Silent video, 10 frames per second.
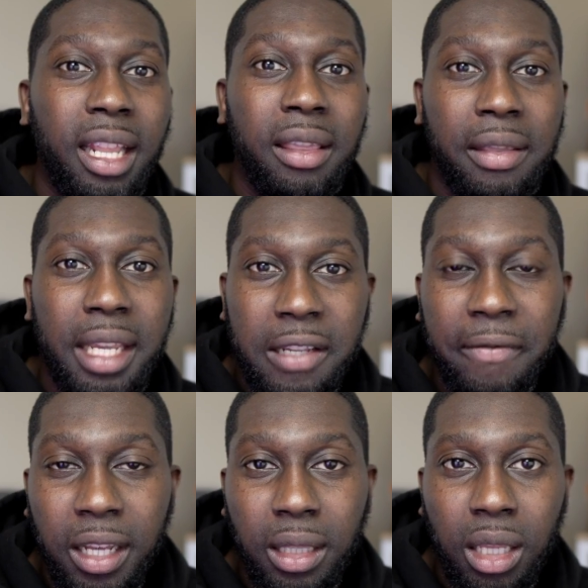in this
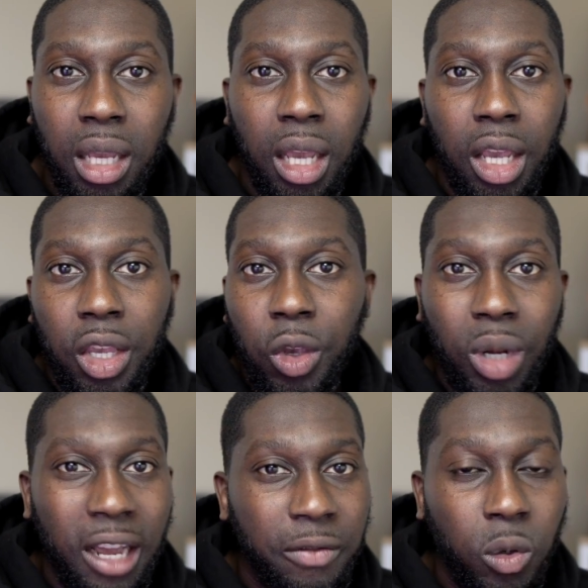field, you're going
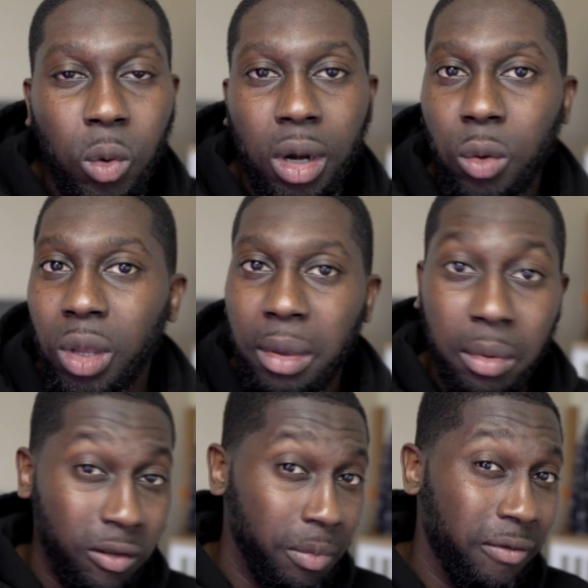to have to work with
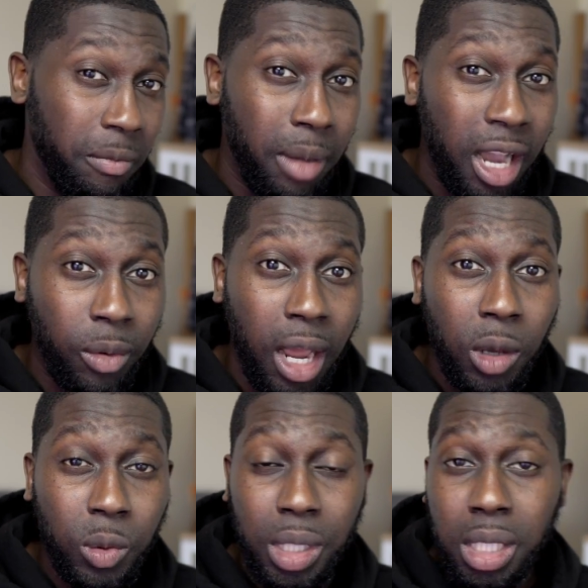people from different
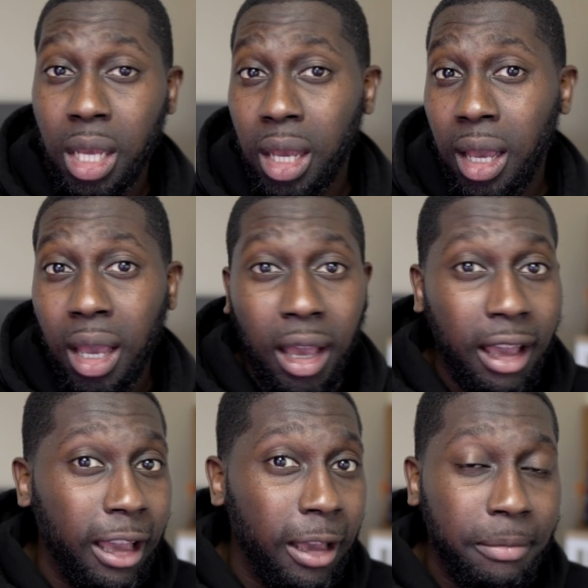backgrounds,
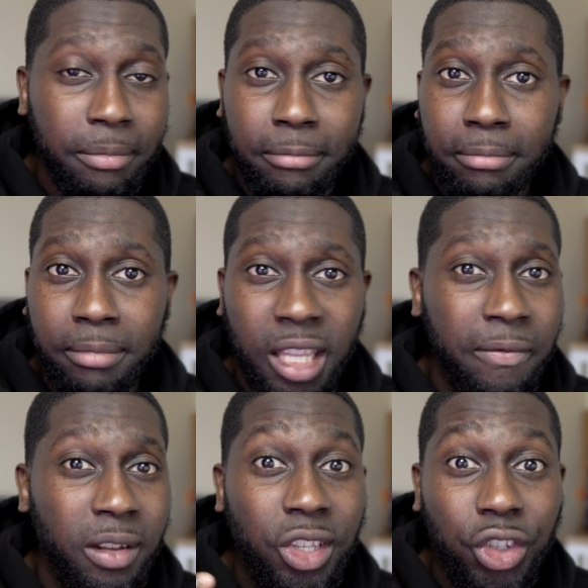
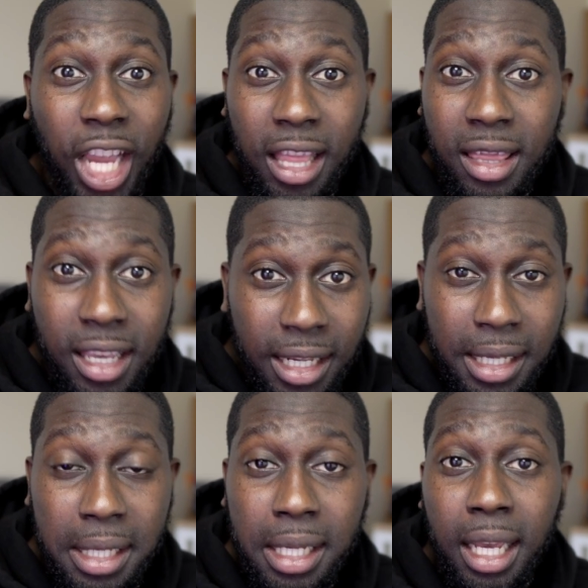different
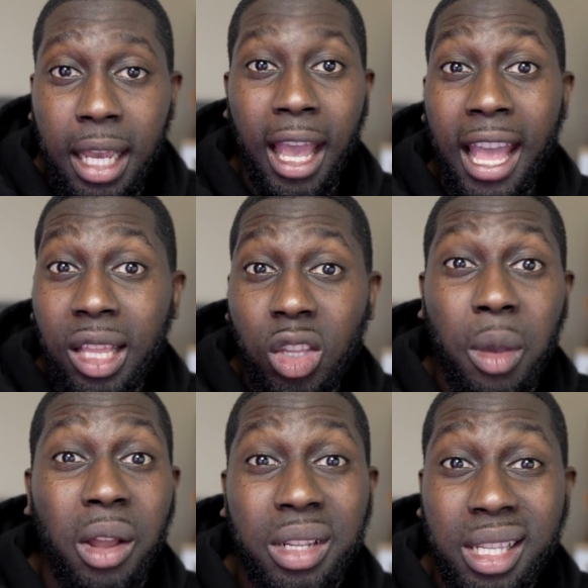genders, and to be
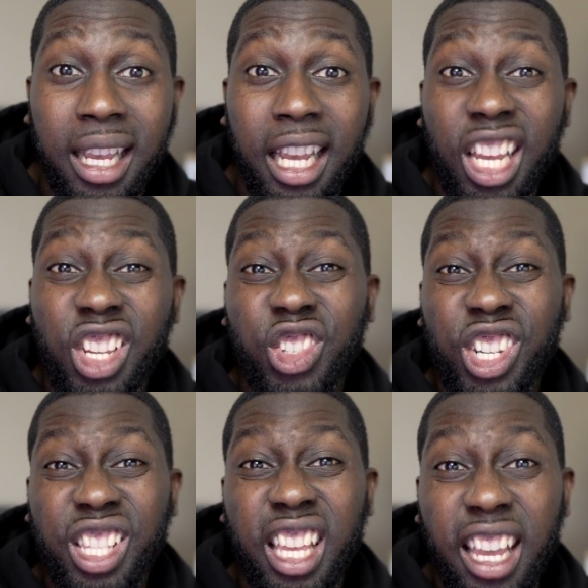honest, it's
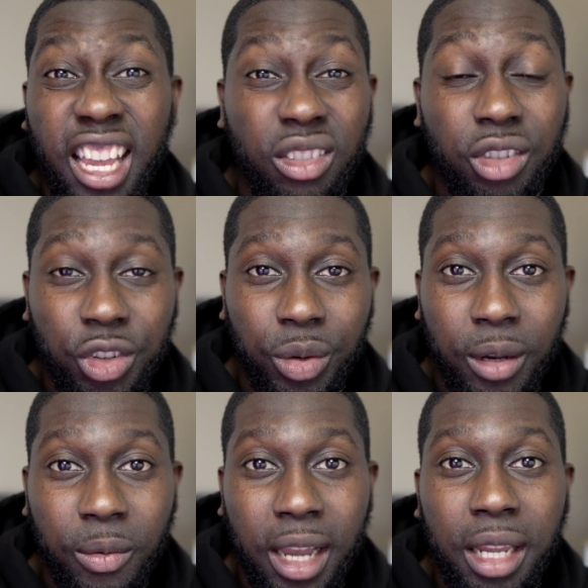just the industry,
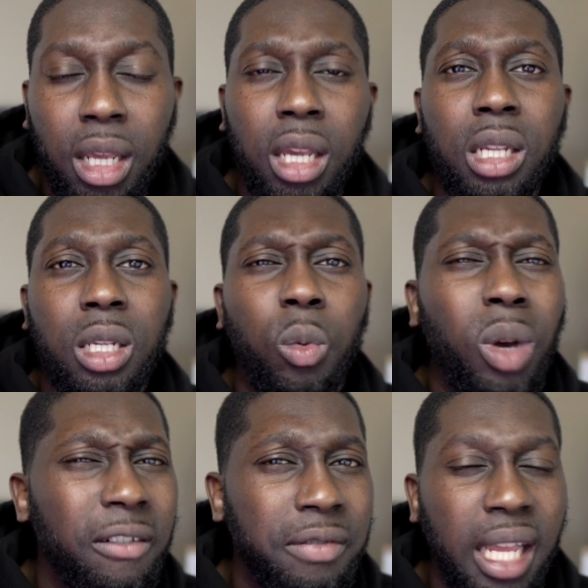right? So what
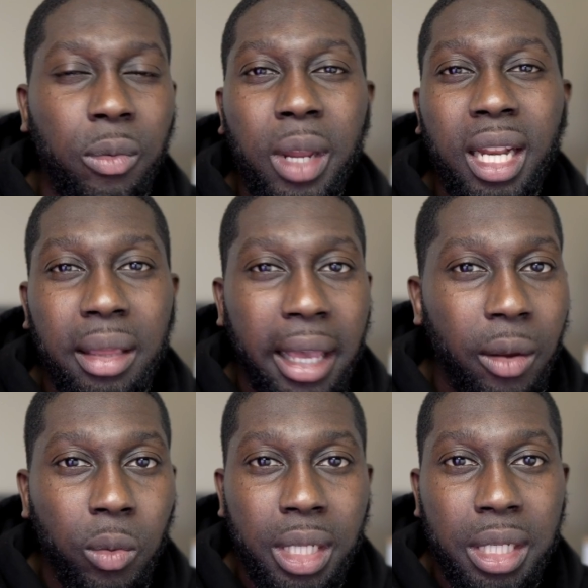I've said really there
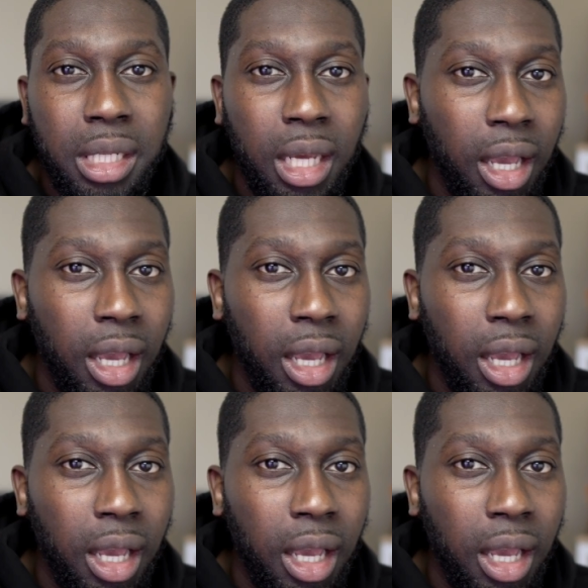was,